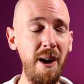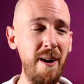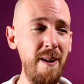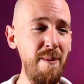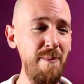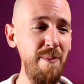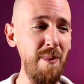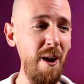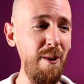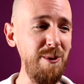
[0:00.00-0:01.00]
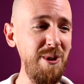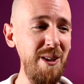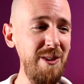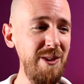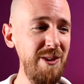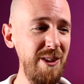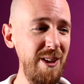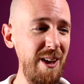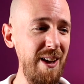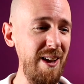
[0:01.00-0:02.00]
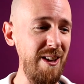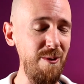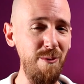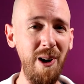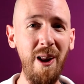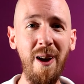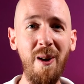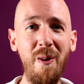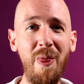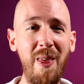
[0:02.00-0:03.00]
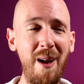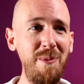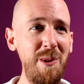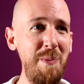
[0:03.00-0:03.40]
Obviously you're relying on them to